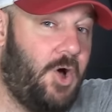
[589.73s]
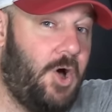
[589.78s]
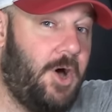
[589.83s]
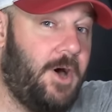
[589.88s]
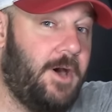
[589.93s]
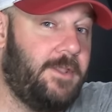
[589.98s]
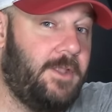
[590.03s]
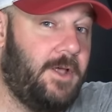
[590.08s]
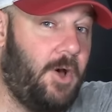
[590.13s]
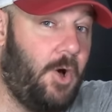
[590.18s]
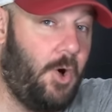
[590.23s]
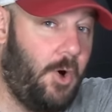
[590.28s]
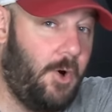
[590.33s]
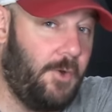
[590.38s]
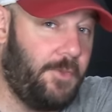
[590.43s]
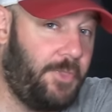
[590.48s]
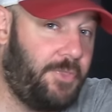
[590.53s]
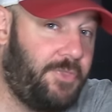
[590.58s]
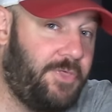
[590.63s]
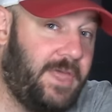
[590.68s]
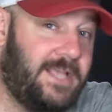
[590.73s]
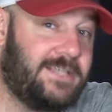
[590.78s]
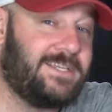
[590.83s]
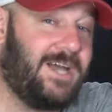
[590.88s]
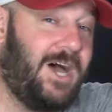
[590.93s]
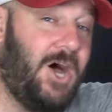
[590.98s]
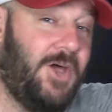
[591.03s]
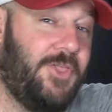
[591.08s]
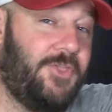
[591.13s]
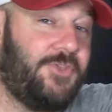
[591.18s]
on all the things
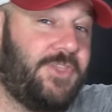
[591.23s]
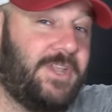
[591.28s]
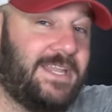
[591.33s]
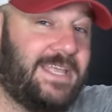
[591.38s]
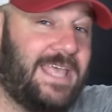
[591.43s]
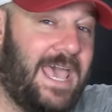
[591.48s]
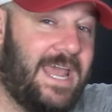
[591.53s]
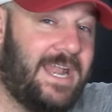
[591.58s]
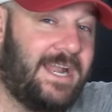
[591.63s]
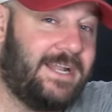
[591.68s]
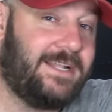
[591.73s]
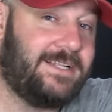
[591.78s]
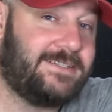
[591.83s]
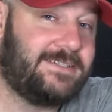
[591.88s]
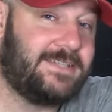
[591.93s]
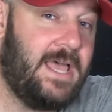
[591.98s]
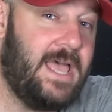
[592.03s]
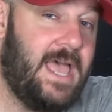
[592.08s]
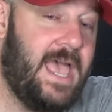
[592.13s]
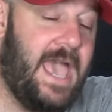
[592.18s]
other than candidates,